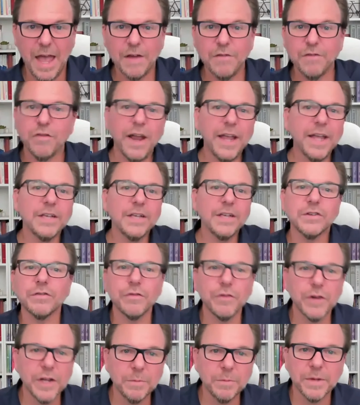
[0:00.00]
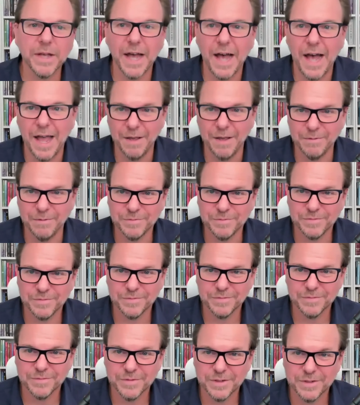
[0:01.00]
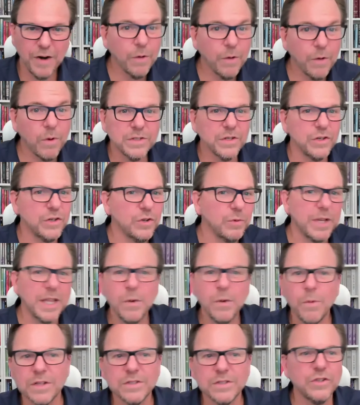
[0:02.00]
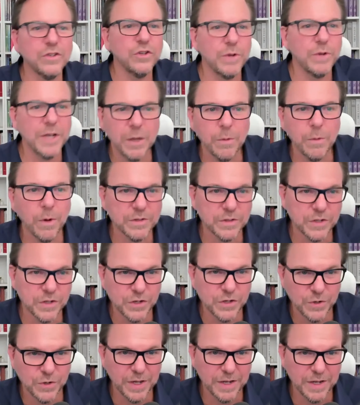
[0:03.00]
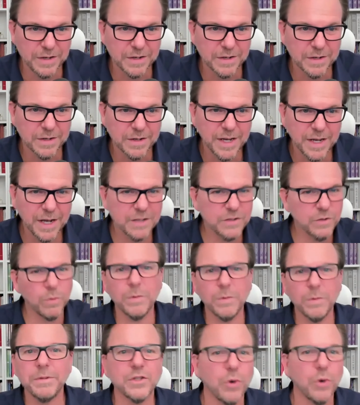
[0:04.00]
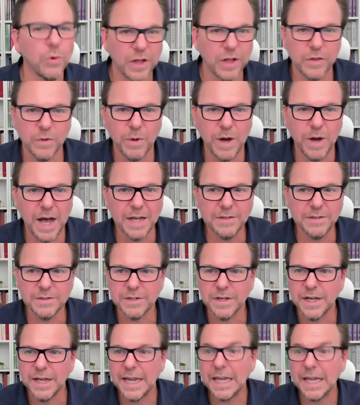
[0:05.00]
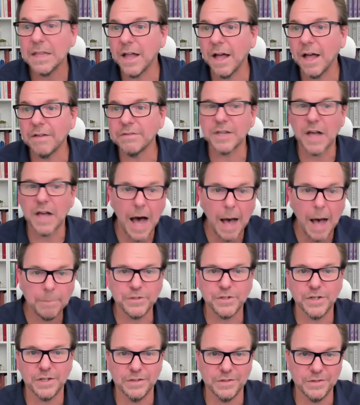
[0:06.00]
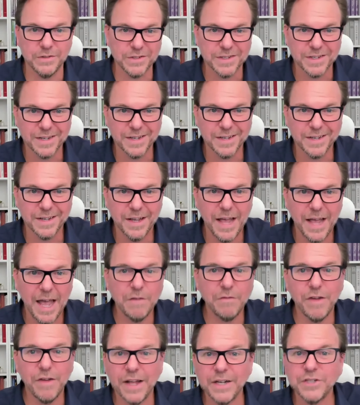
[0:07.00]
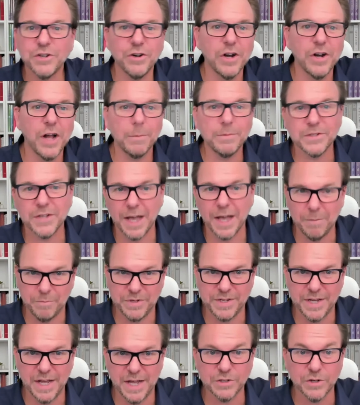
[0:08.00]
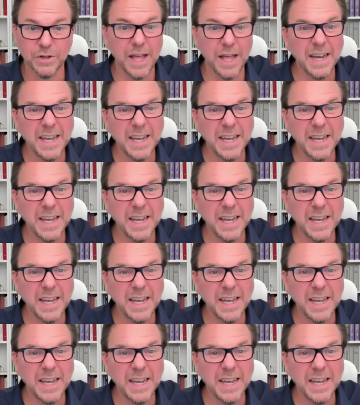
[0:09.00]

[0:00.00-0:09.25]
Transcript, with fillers: And Frank is a freedom guy. Frank wants to do what he wants to do when he wants to do it. He doesn't want to be told otherwise. He loves options, adventure, and upside potential.